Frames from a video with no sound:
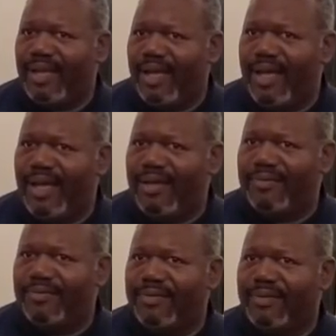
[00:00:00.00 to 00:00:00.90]

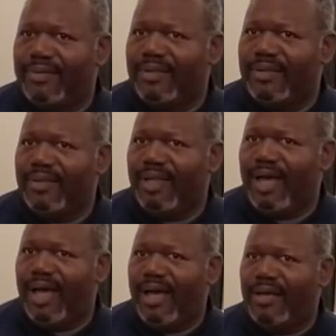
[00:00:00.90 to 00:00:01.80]

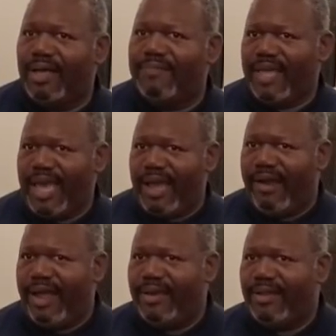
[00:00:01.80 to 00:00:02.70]
of the
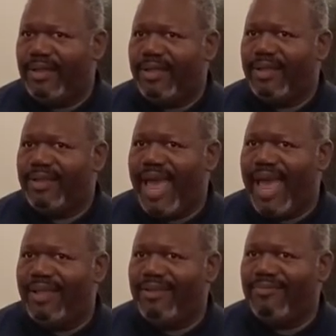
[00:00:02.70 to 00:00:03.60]
Herod
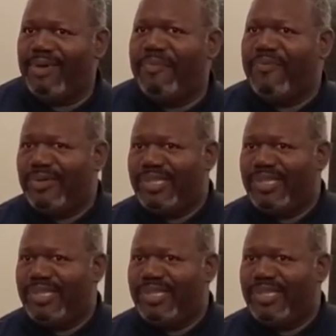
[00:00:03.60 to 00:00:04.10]
that went before